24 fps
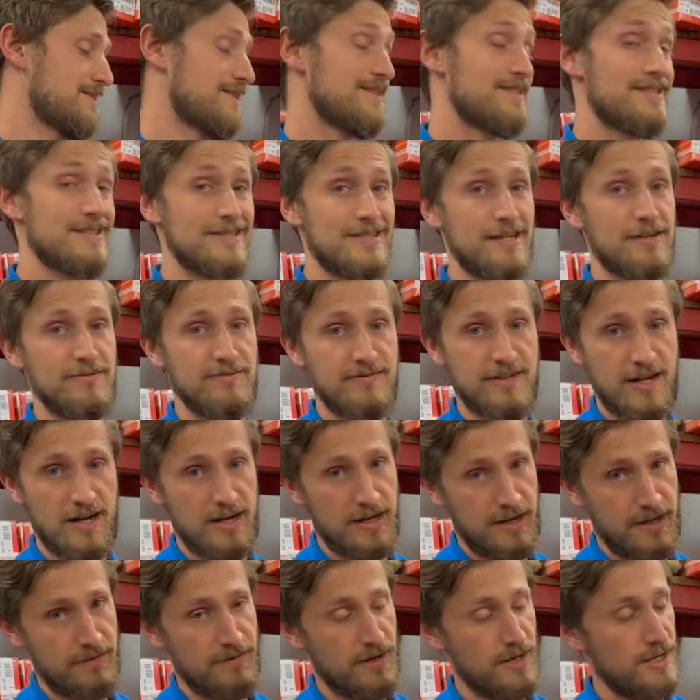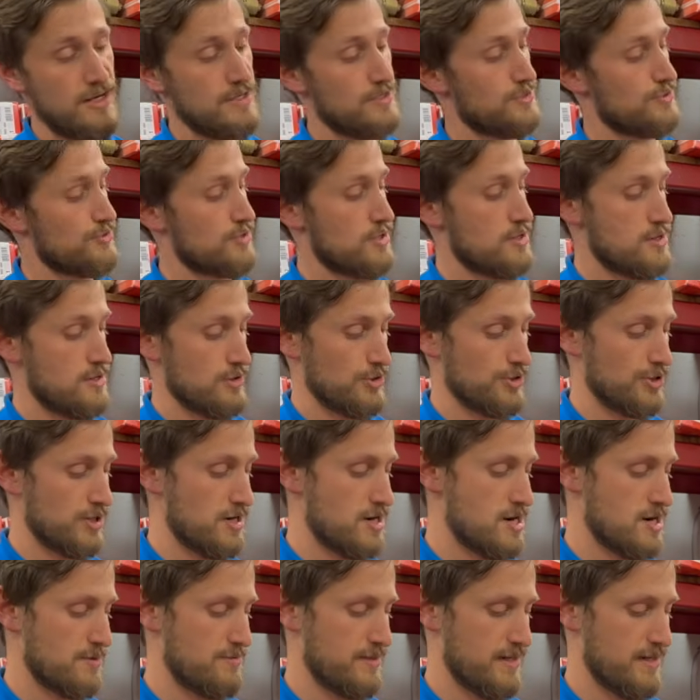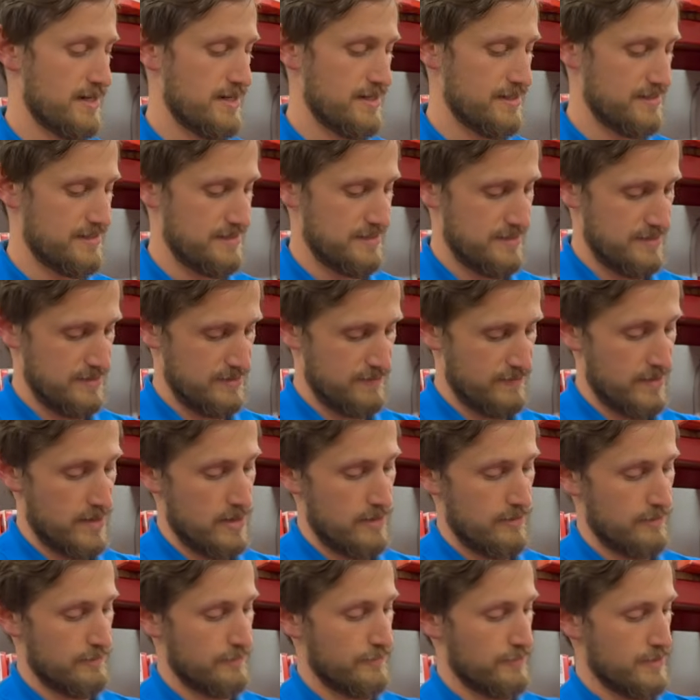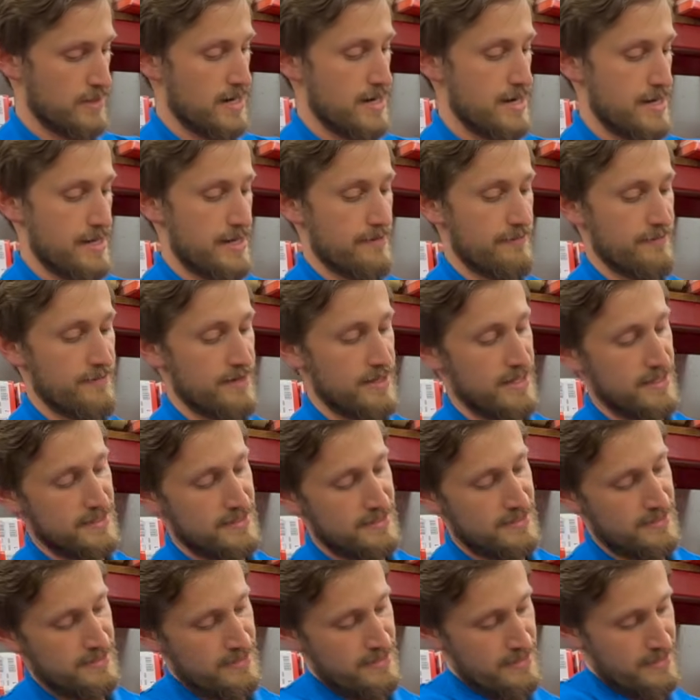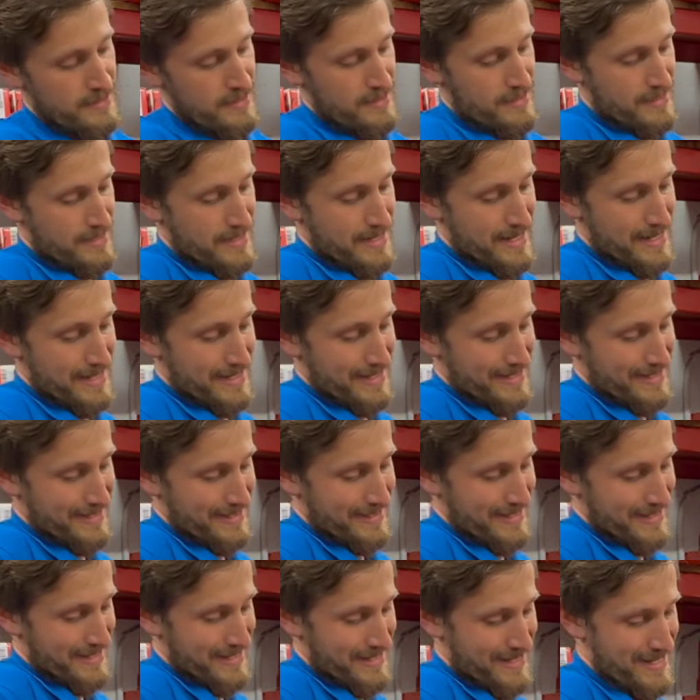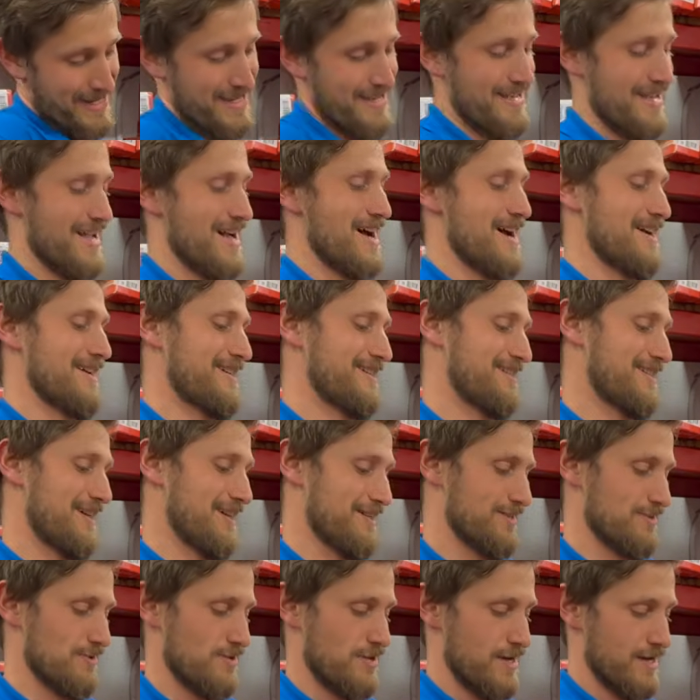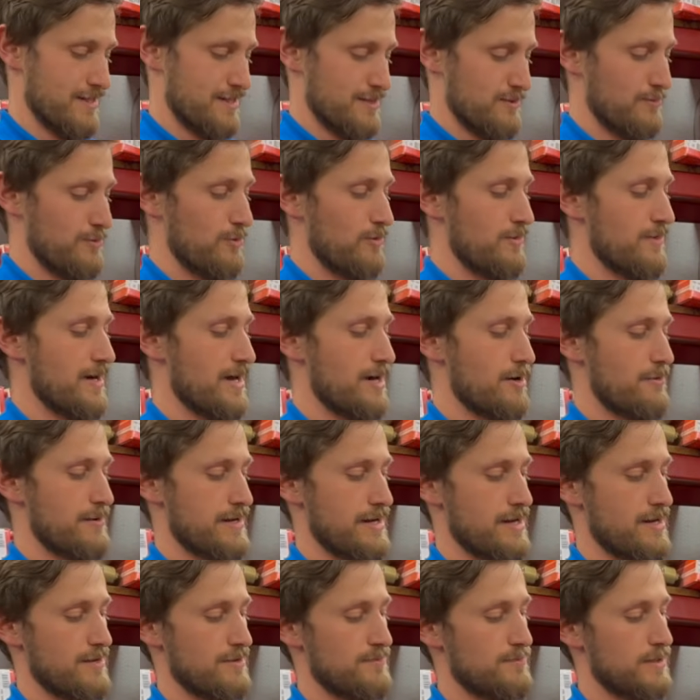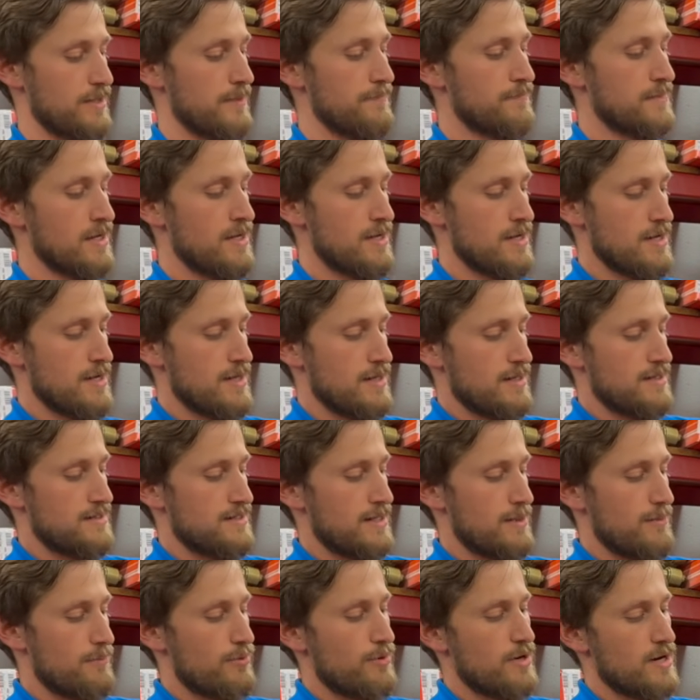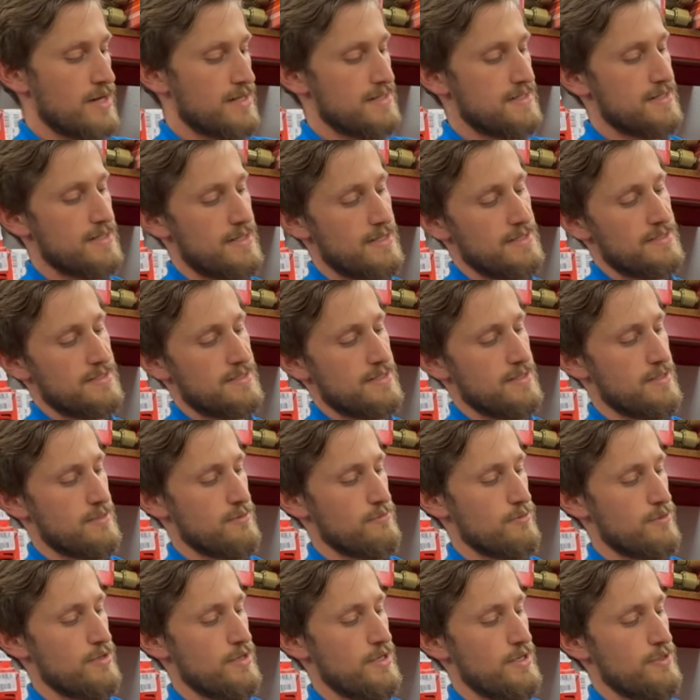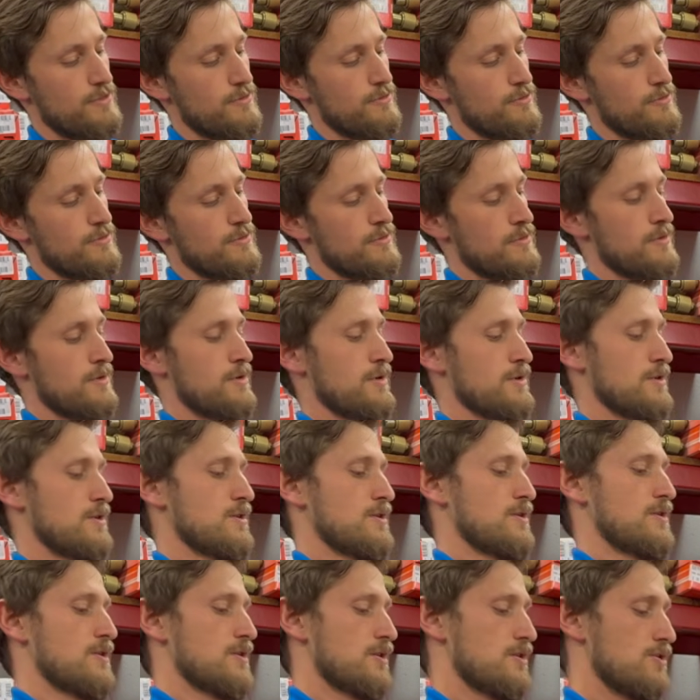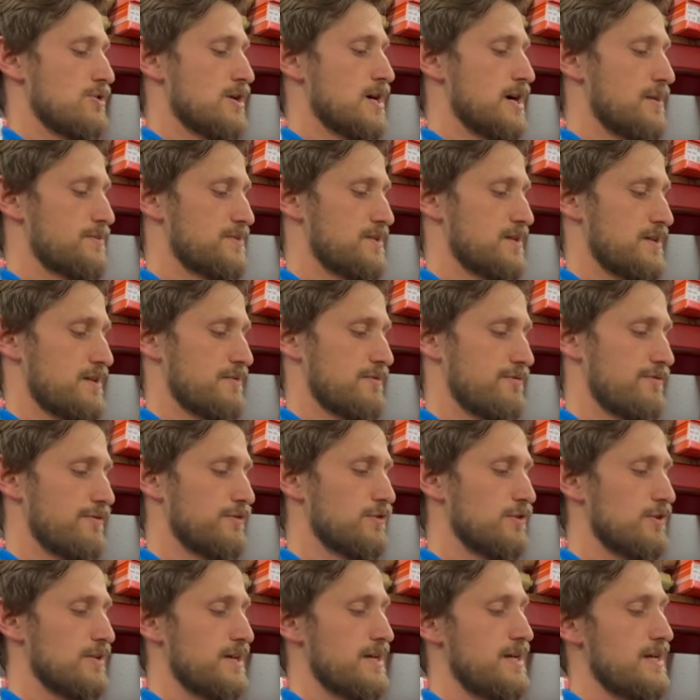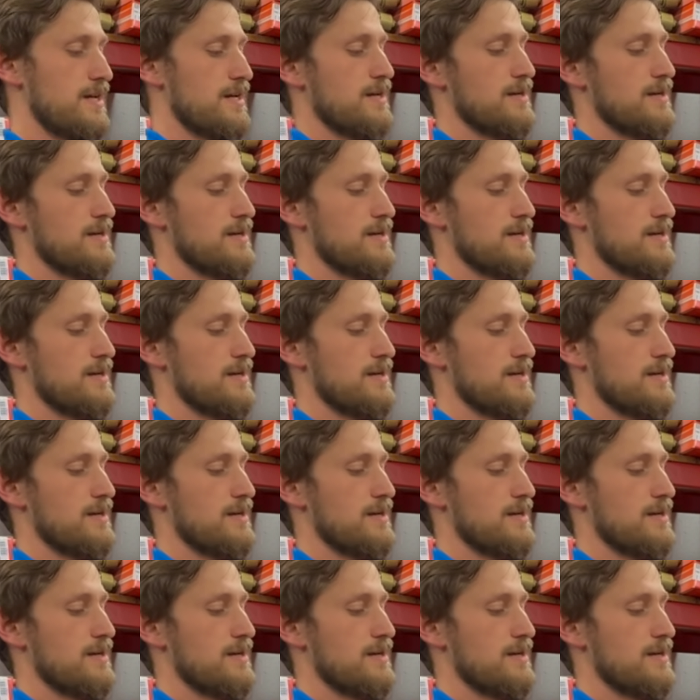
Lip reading: This is a very, very strong shock because it is valved for IFS. And yeah, it takes a lot to pull that one out. But same process where you collapse it fully.